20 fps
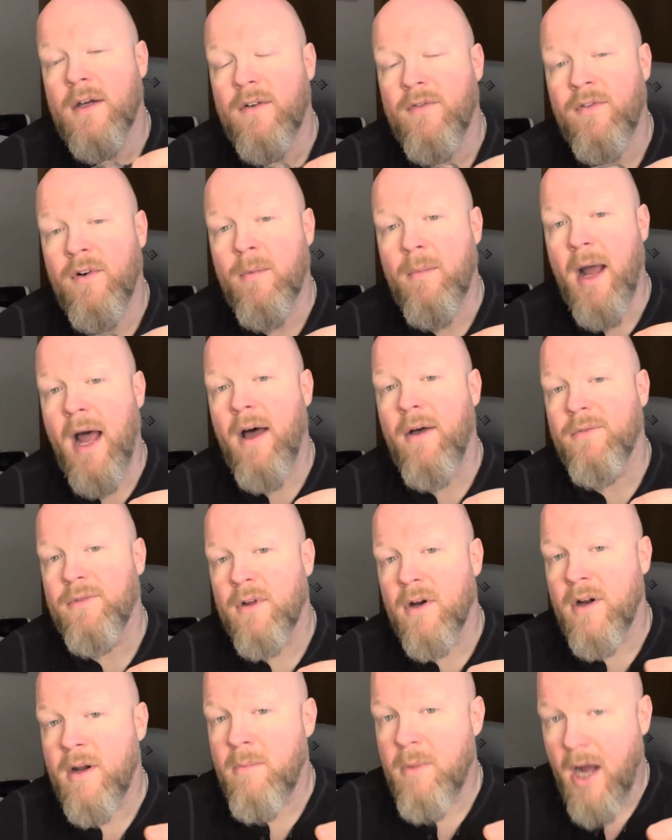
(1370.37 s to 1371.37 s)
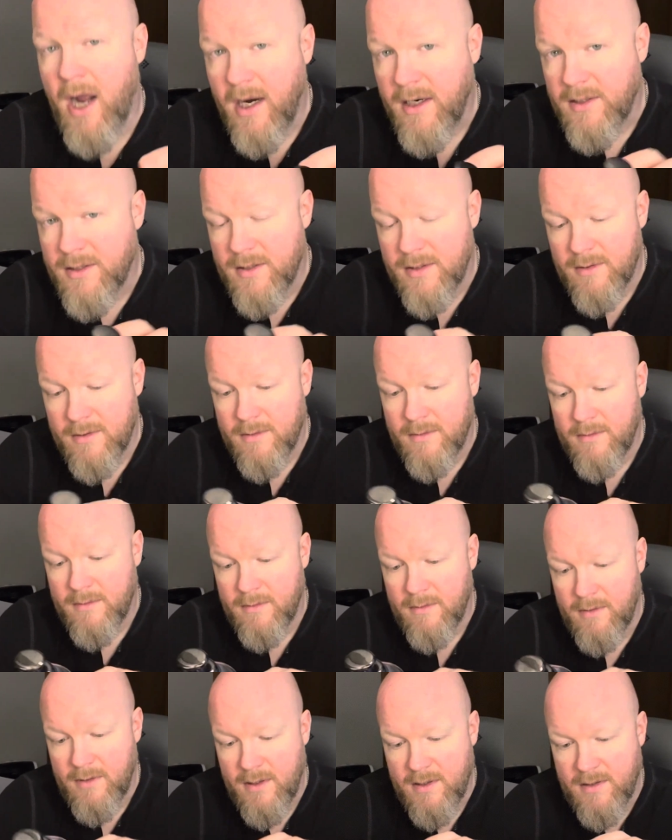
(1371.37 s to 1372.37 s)
for about $30,
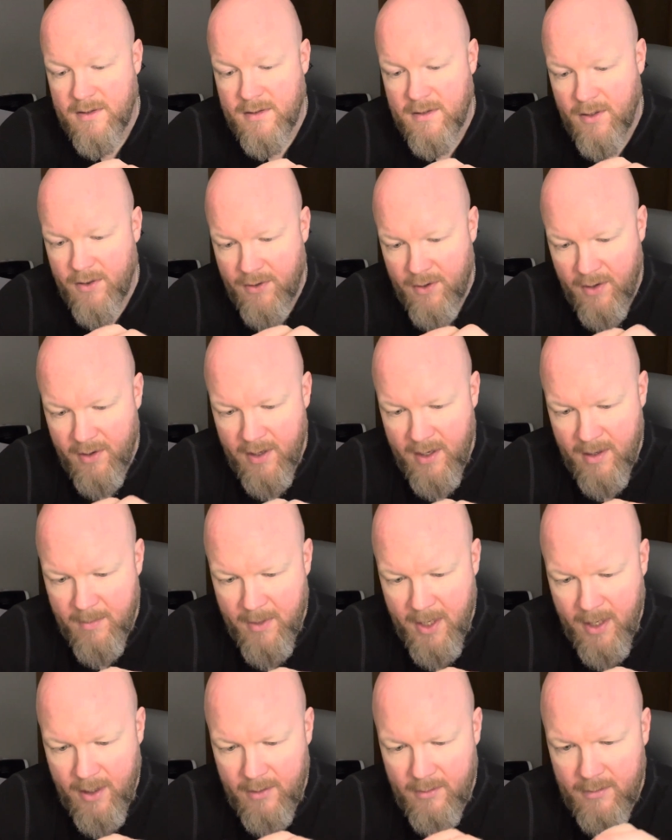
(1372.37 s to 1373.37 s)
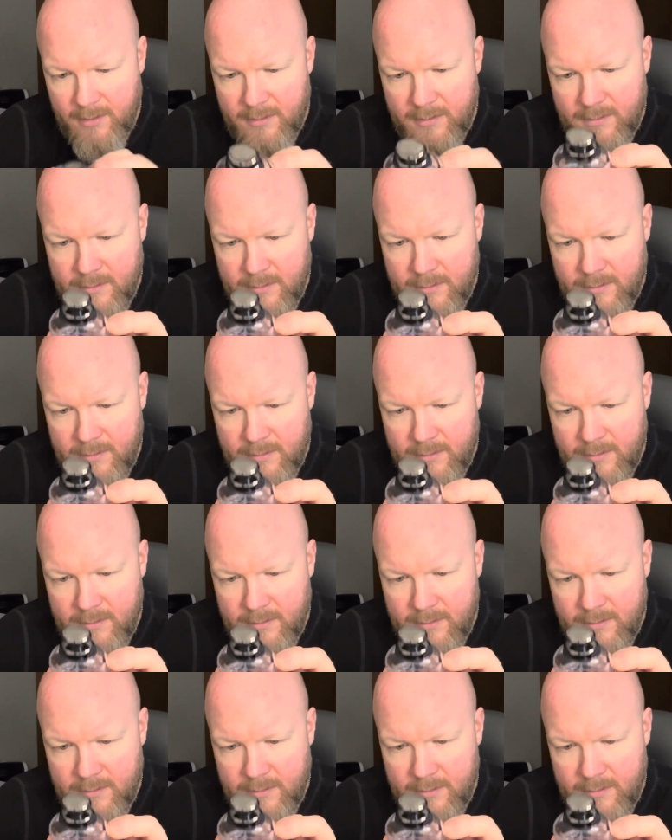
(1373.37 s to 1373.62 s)
and this is a 30 ml,